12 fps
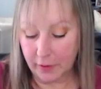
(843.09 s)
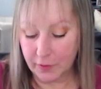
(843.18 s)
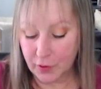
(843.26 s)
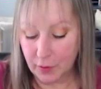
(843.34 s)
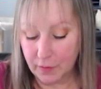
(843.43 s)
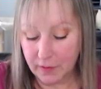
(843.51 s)

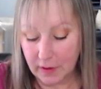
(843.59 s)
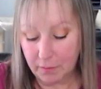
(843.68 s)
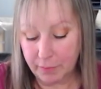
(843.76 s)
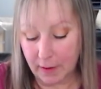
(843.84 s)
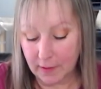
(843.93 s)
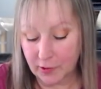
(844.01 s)
tooth did
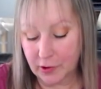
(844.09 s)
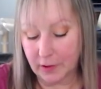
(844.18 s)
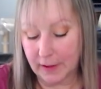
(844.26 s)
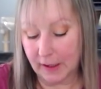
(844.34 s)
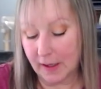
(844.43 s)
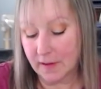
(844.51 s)
puncture and
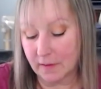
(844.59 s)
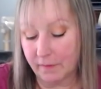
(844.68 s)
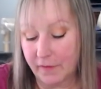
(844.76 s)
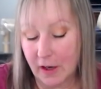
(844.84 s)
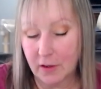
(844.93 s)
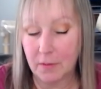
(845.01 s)
it gets
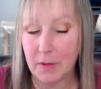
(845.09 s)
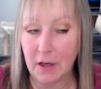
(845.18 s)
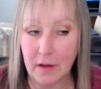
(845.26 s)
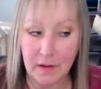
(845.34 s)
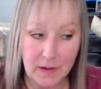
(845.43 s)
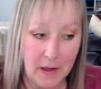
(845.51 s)
infected?
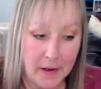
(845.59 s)
Because